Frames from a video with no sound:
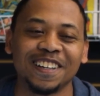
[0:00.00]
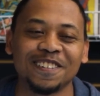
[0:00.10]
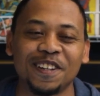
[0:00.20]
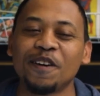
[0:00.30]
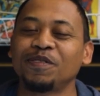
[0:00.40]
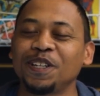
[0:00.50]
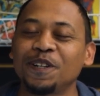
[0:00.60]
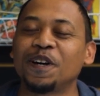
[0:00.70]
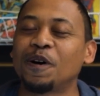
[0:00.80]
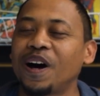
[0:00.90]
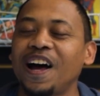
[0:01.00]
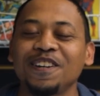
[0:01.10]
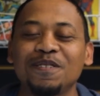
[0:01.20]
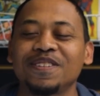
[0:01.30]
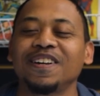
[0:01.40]
definitely, you know, I
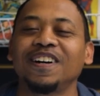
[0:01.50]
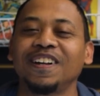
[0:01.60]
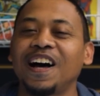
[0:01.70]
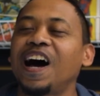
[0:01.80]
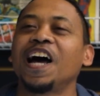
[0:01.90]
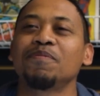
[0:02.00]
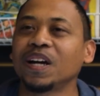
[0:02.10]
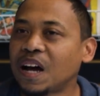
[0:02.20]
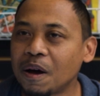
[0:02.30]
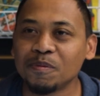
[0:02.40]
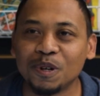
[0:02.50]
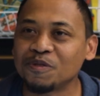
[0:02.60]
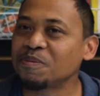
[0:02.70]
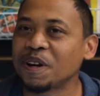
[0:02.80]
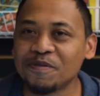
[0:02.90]
used to hide my comic
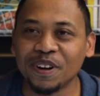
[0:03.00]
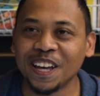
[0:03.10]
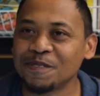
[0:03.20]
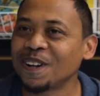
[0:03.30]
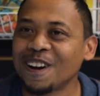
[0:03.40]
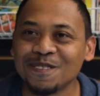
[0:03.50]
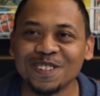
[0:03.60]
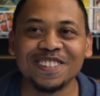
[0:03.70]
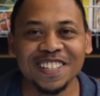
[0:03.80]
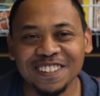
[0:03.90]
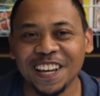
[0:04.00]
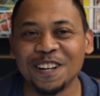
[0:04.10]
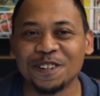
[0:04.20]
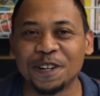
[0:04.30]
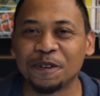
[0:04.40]
books from my friends when I was a
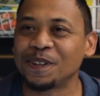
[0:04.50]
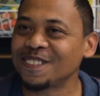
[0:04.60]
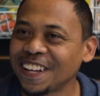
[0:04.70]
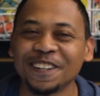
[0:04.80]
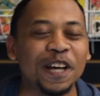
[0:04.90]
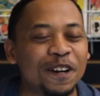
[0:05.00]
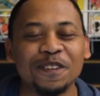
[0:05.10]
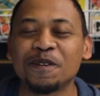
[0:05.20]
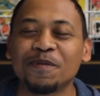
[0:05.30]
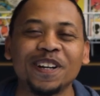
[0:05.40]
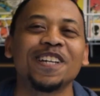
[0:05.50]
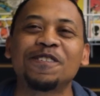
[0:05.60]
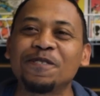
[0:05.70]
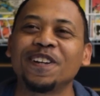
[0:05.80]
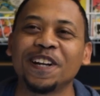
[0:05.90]
teenager. You know what I mean? It was like none of them were
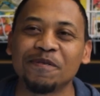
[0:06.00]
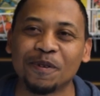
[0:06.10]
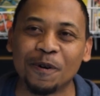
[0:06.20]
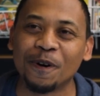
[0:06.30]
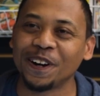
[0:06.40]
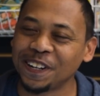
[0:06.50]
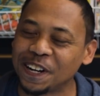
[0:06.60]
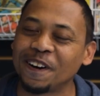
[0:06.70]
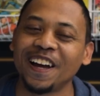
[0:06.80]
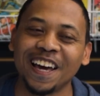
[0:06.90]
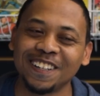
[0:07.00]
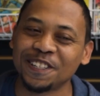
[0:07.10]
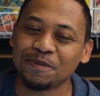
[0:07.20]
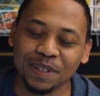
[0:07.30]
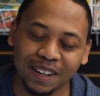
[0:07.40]
into it anymore, and you know, I had to
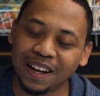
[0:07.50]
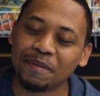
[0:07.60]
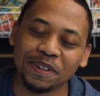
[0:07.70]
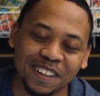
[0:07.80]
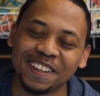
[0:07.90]
just be like, I'm gonna